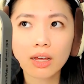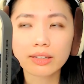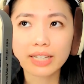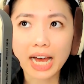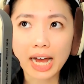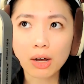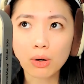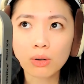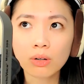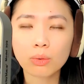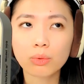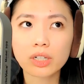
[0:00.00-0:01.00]

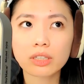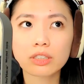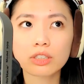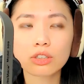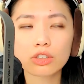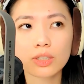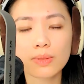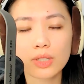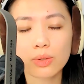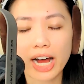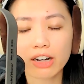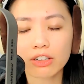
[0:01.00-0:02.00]
now with YouTube's
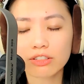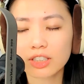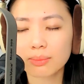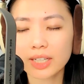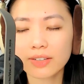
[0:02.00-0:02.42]
new algorithm,